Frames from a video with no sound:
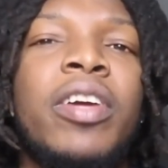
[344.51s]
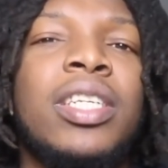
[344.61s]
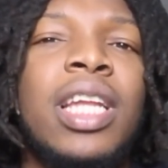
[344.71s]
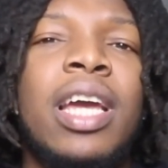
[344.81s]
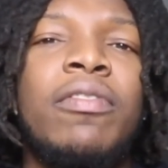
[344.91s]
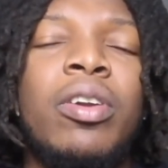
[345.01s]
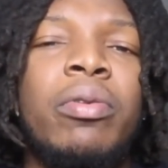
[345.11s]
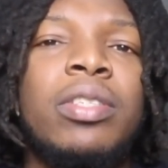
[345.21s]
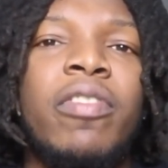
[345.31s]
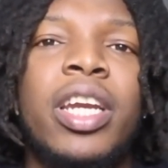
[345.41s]
And it's not even
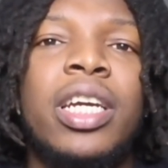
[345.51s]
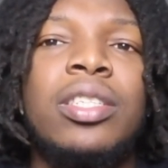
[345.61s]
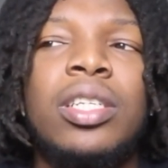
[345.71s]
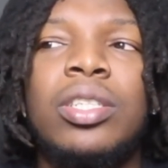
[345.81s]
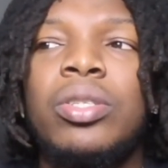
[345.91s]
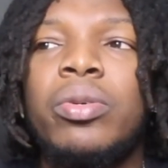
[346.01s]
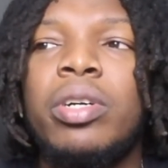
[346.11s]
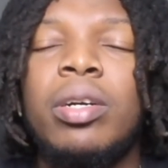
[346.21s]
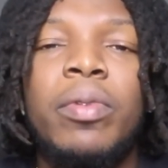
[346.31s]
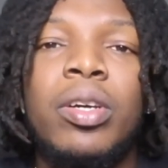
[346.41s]
always financially too,
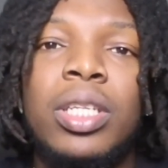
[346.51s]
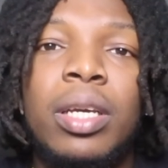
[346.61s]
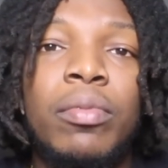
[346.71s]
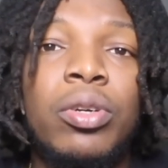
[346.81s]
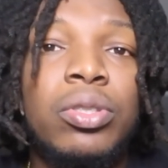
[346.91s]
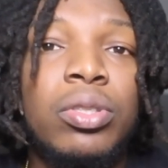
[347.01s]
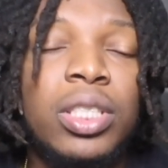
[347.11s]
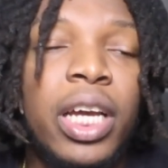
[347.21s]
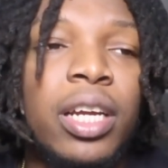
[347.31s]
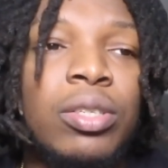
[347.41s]
it could be on the emotional
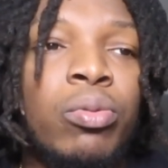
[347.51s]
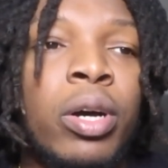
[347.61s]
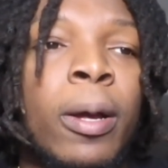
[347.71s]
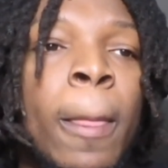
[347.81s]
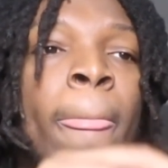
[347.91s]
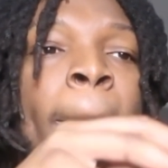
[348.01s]
side as well.